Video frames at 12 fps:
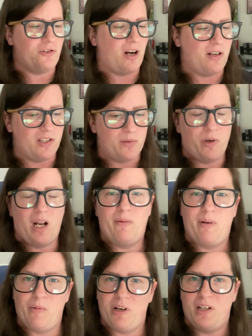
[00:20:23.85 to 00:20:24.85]
tried to spread out
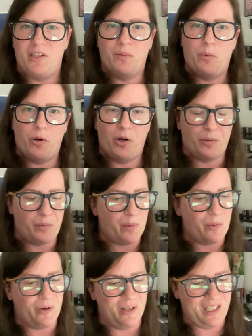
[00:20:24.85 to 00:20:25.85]
my money and support other
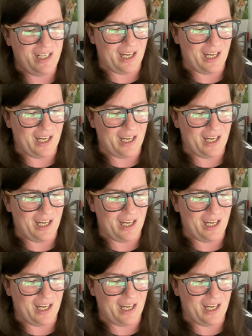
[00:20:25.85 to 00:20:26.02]
people